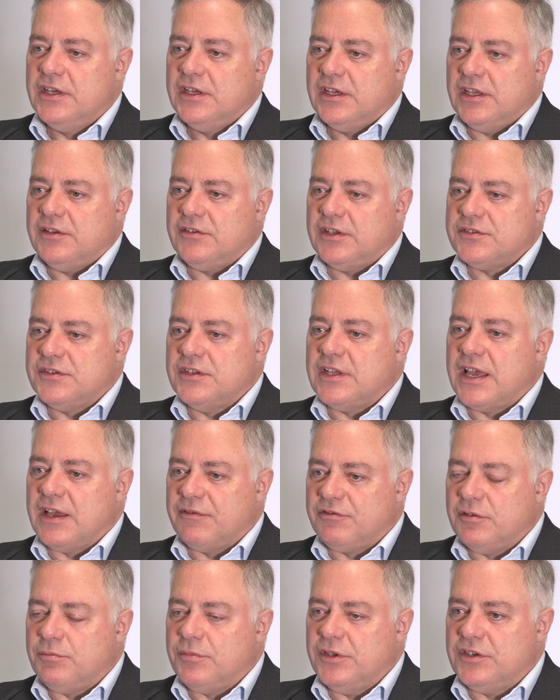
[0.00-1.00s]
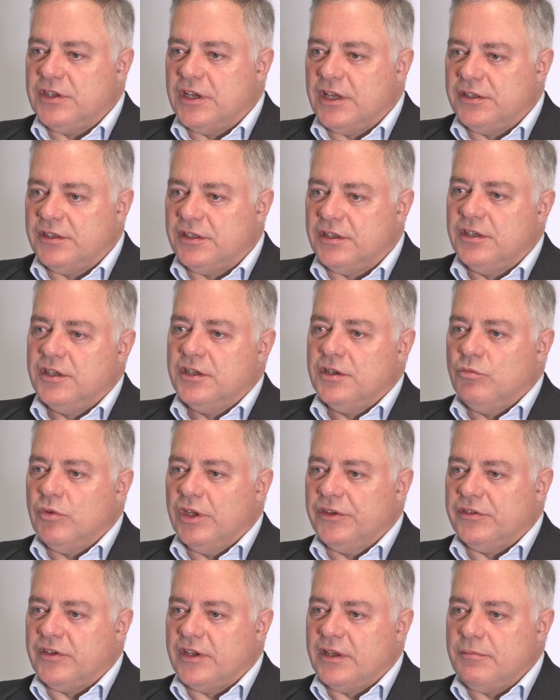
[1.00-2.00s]
It doesn't have to be done
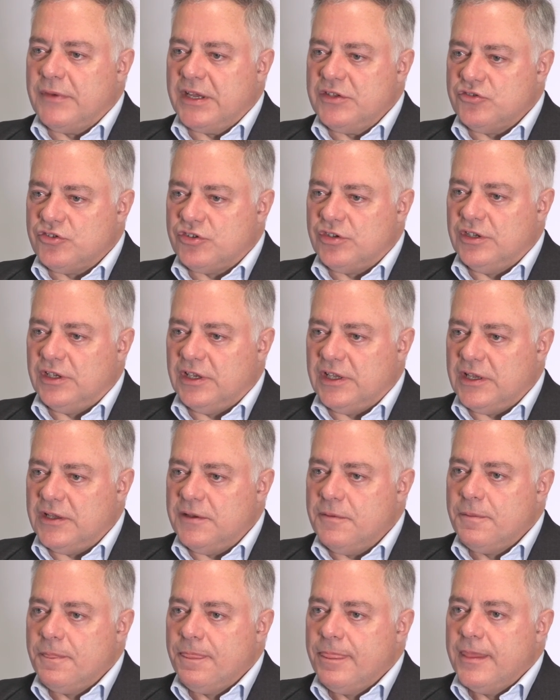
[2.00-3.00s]
one-dimensionally.